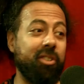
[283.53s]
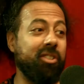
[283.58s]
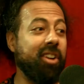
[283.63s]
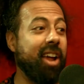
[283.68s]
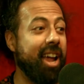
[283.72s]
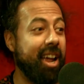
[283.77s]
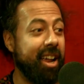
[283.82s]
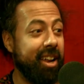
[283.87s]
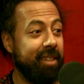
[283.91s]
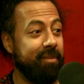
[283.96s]
I
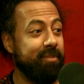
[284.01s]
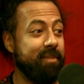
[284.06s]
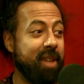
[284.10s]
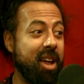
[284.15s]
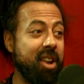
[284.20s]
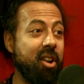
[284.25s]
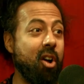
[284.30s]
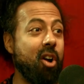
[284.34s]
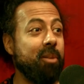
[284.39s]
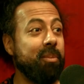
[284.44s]
had
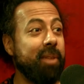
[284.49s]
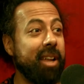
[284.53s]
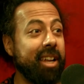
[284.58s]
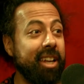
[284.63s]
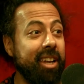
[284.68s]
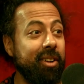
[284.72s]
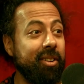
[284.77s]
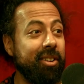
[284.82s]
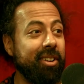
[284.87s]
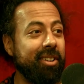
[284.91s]
an arm
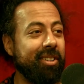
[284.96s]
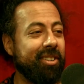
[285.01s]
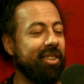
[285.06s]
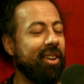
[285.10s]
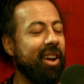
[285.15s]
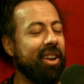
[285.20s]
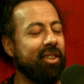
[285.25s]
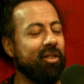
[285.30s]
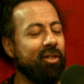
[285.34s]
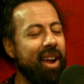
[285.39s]
like you do.
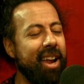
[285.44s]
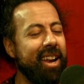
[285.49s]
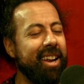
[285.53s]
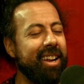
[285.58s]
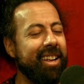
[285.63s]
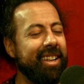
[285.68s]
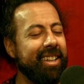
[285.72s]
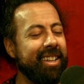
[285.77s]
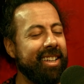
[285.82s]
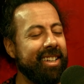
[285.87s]
I
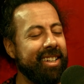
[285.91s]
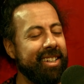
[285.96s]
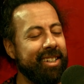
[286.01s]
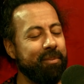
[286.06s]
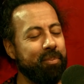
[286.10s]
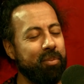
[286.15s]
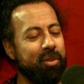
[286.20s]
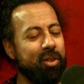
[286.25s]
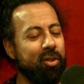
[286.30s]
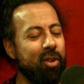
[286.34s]

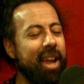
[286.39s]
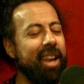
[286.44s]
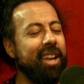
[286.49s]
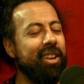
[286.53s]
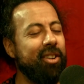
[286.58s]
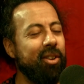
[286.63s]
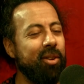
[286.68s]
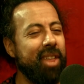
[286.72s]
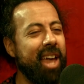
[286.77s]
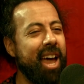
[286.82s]
try to
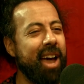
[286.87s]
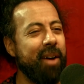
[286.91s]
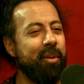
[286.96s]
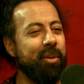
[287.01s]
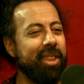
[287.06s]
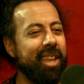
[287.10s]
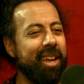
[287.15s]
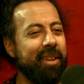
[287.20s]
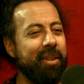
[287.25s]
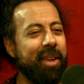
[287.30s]
do that
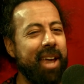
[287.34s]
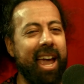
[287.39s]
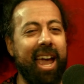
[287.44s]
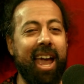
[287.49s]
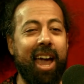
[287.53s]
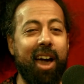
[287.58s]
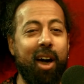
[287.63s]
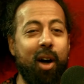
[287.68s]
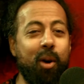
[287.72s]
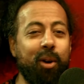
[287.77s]
without.
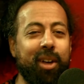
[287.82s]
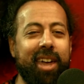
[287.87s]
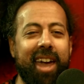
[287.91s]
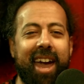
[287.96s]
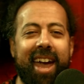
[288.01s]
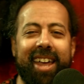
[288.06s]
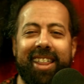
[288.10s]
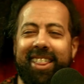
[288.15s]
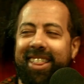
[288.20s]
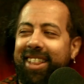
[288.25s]

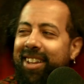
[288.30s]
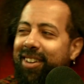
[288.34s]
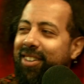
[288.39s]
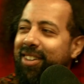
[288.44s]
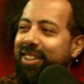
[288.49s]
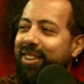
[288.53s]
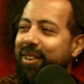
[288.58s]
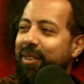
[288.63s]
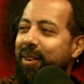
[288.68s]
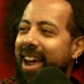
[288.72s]
Okay,
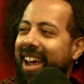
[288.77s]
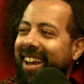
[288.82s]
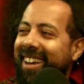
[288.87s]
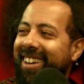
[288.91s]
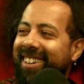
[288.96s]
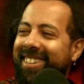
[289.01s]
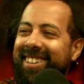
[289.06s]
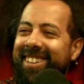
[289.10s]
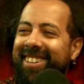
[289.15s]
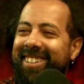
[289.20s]
this is great,
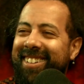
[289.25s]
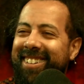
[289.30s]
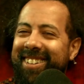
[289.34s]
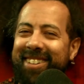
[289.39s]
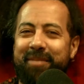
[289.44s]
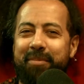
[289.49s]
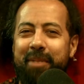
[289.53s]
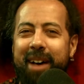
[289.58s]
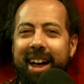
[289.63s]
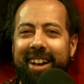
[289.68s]
isn't this?
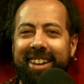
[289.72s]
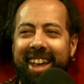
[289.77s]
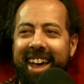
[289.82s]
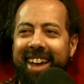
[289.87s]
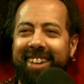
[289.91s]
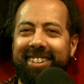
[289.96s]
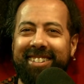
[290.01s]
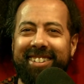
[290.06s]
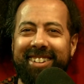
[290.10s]
This podcast?